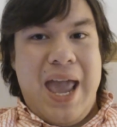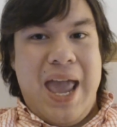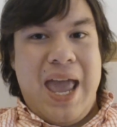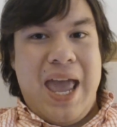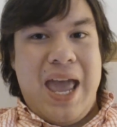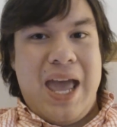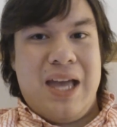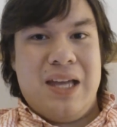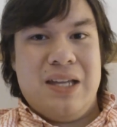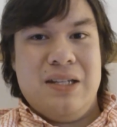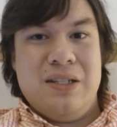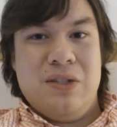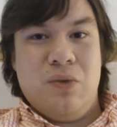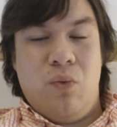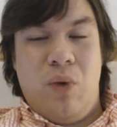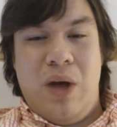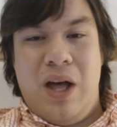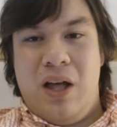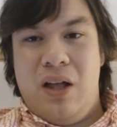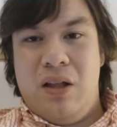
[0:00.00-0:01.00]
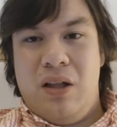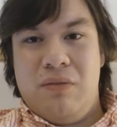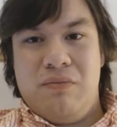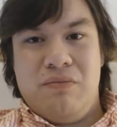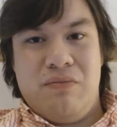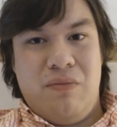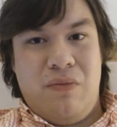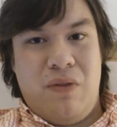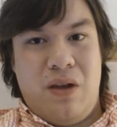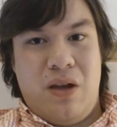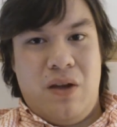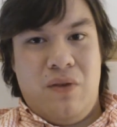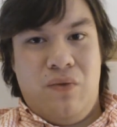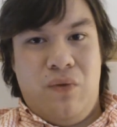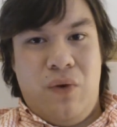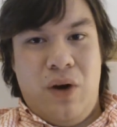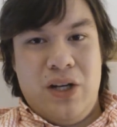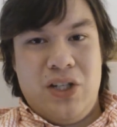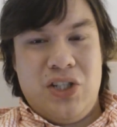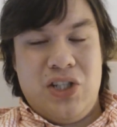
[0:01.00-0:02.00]
And, well,
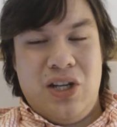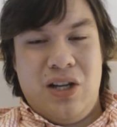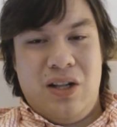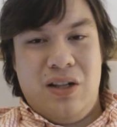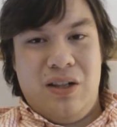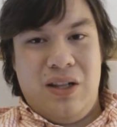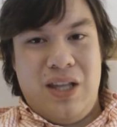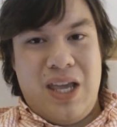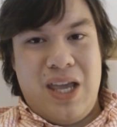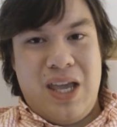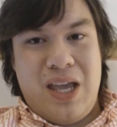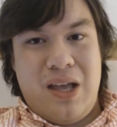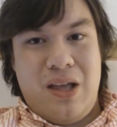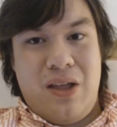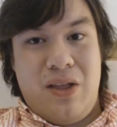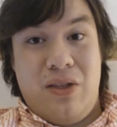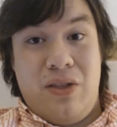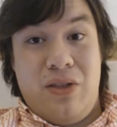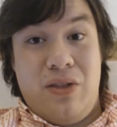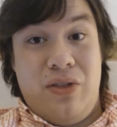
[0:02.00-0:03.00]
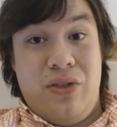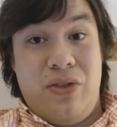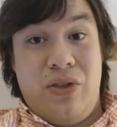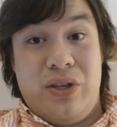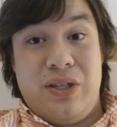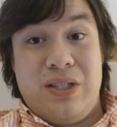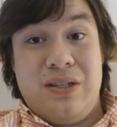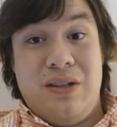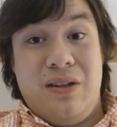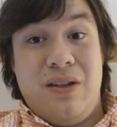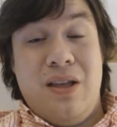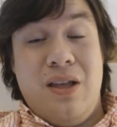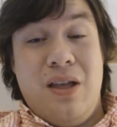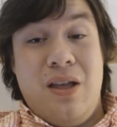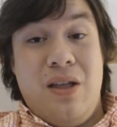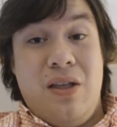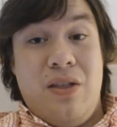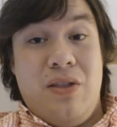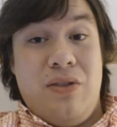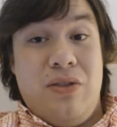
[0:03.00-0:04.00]
unfortunately, the
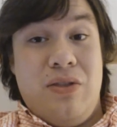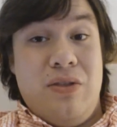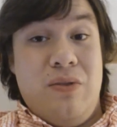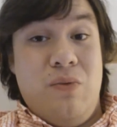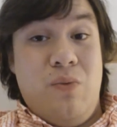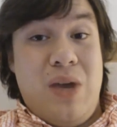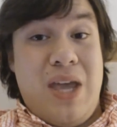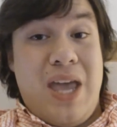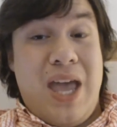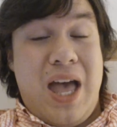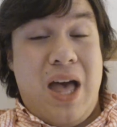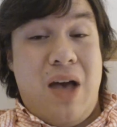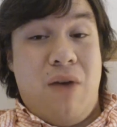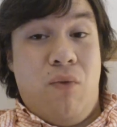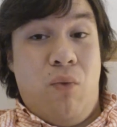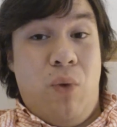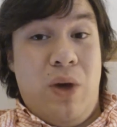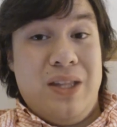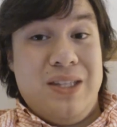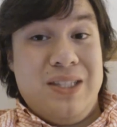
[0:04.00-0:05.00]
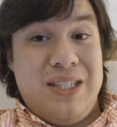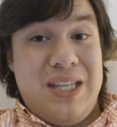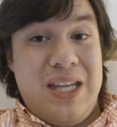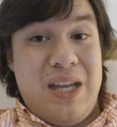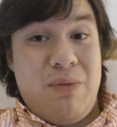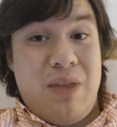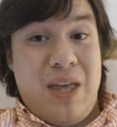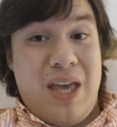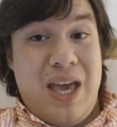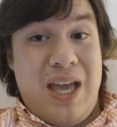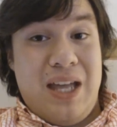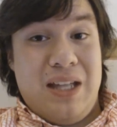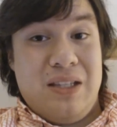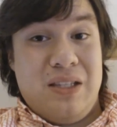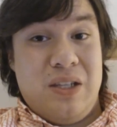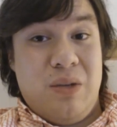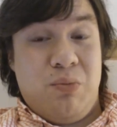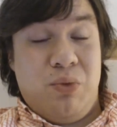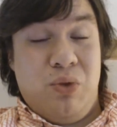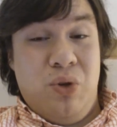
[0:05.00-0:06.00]
we have one team that
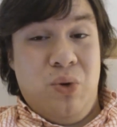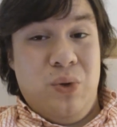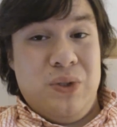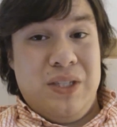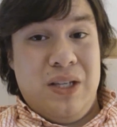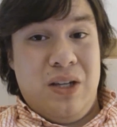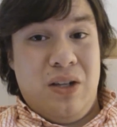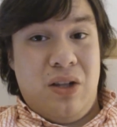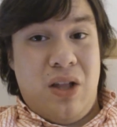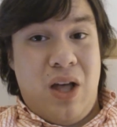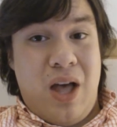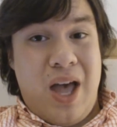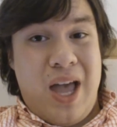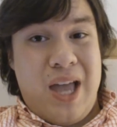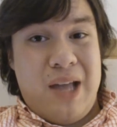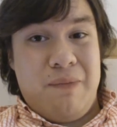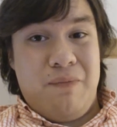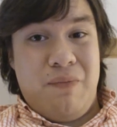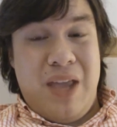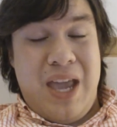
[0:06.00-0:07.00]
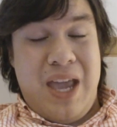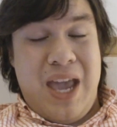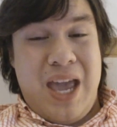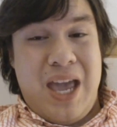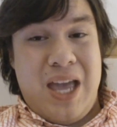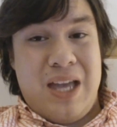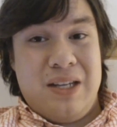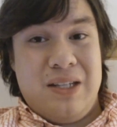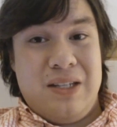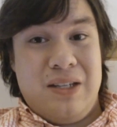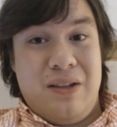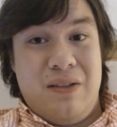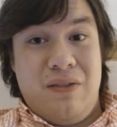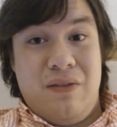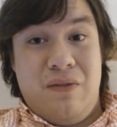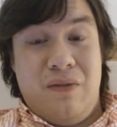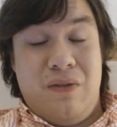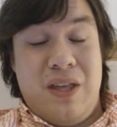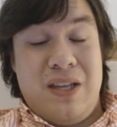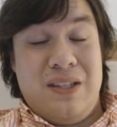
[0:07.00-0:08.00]
ends up losing a lot and
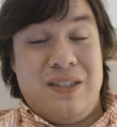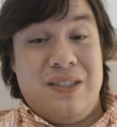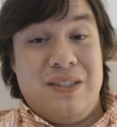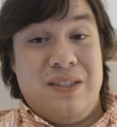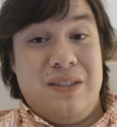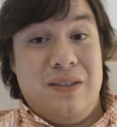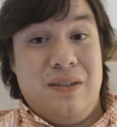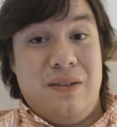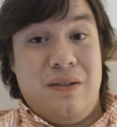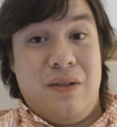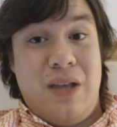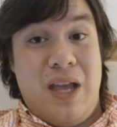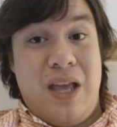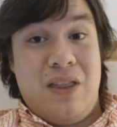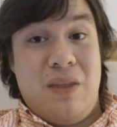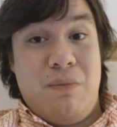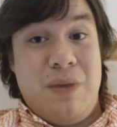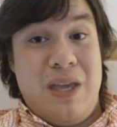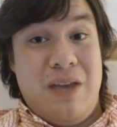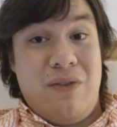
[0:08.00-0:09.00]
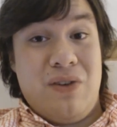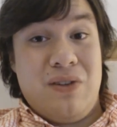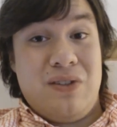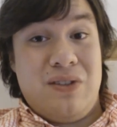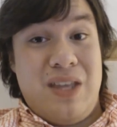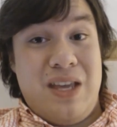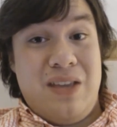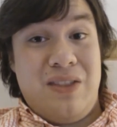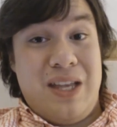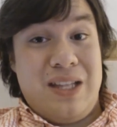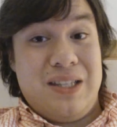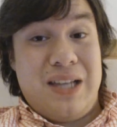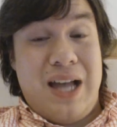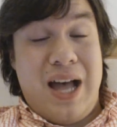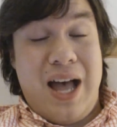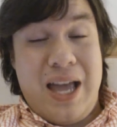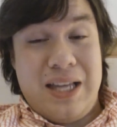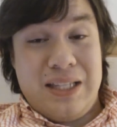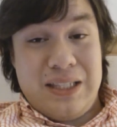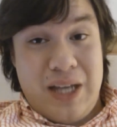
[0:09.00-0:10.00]
they and the beavers think that it's
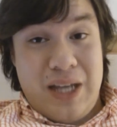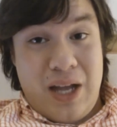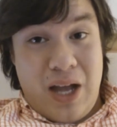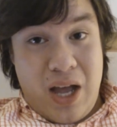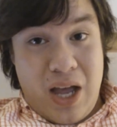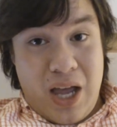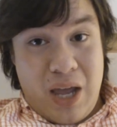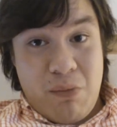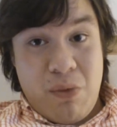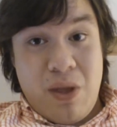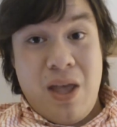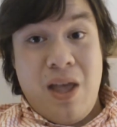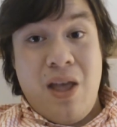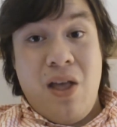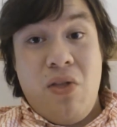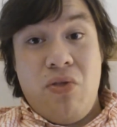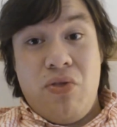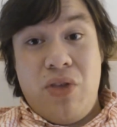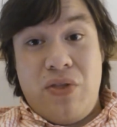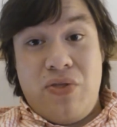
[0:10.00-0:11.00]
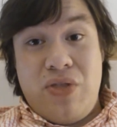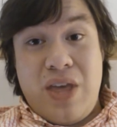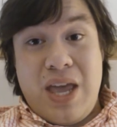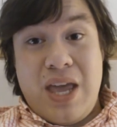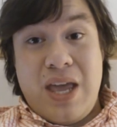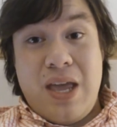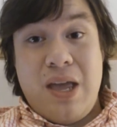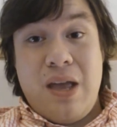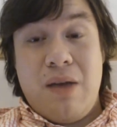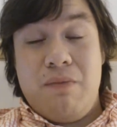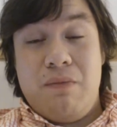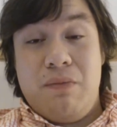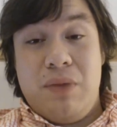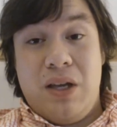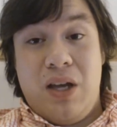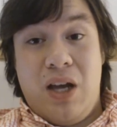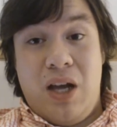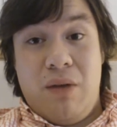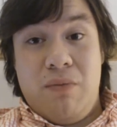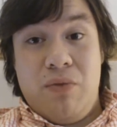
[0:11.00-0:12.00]
high time that they
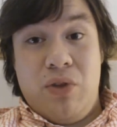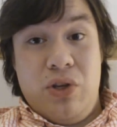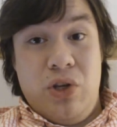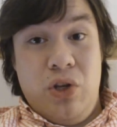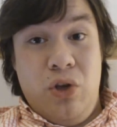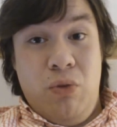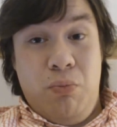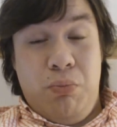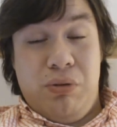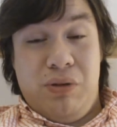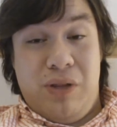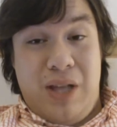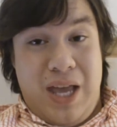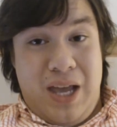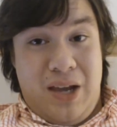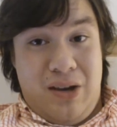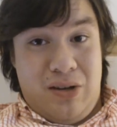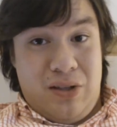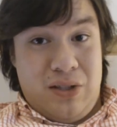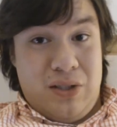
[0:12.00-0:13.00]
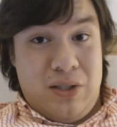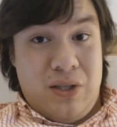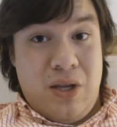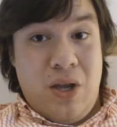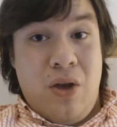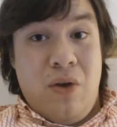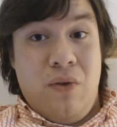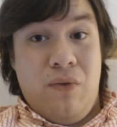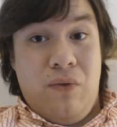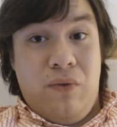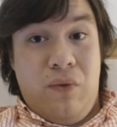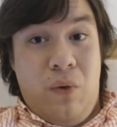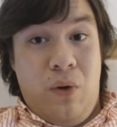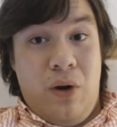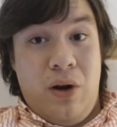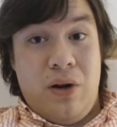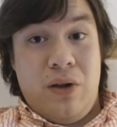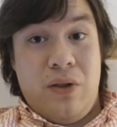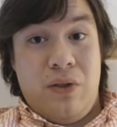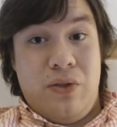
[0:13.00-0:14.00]
become the new players
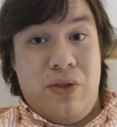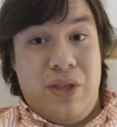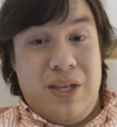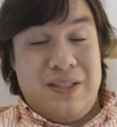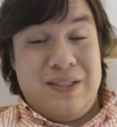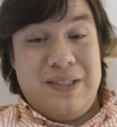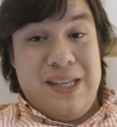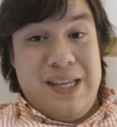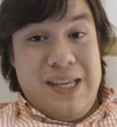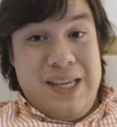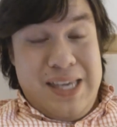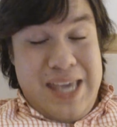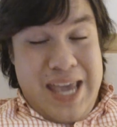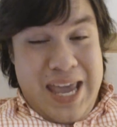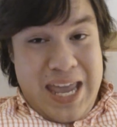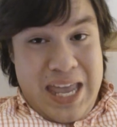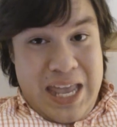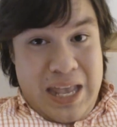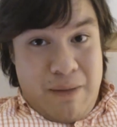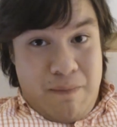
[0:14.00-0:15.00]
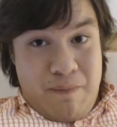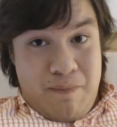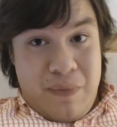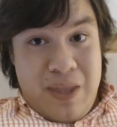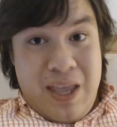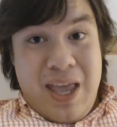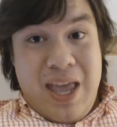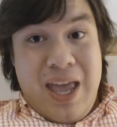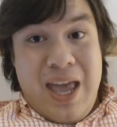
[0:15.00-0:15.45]
for this game